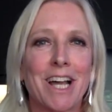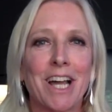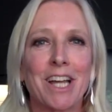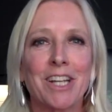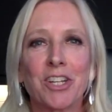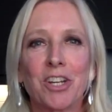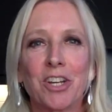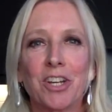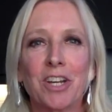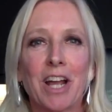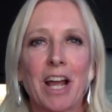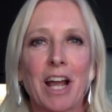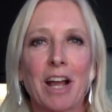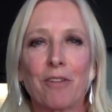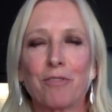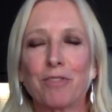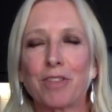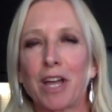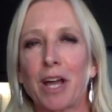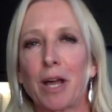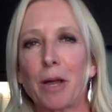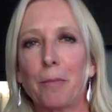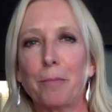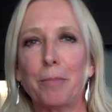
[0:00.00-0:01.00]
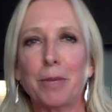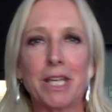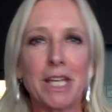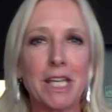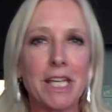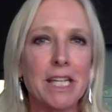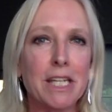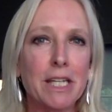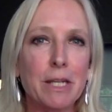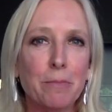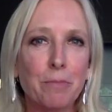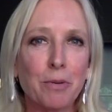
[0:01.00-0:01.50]
and you're going to have that
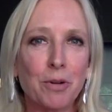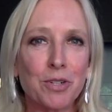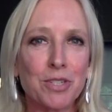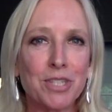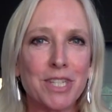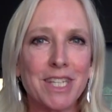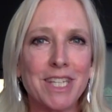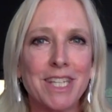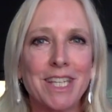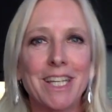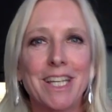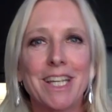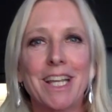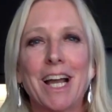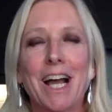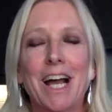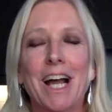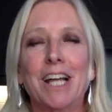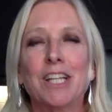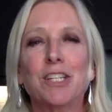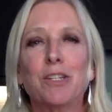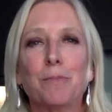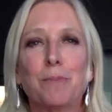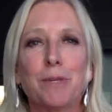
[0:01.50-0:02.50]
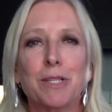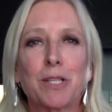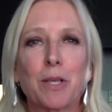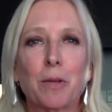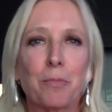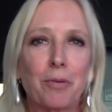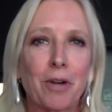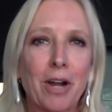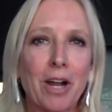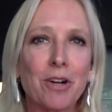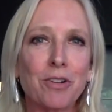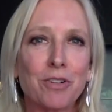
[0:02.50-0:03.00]
bikini body, and you'll be so
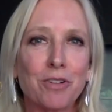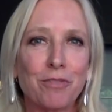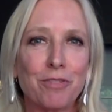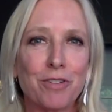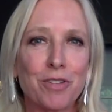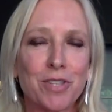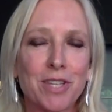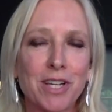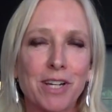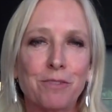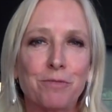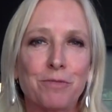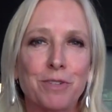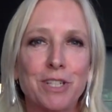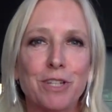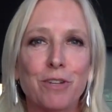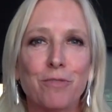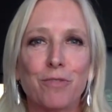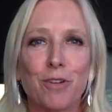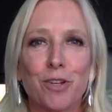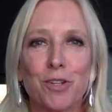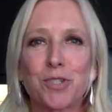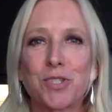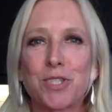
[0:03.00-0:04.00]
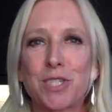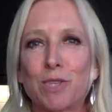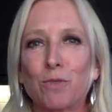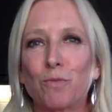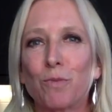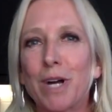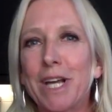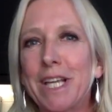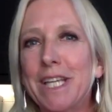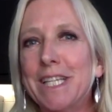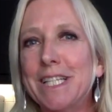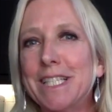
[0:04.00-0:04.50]
proud of yourself when you've lost the
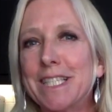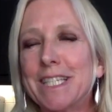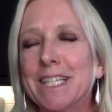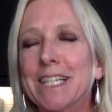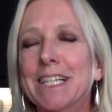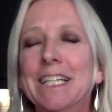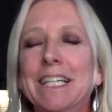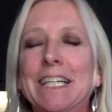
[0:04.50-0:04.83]
weight.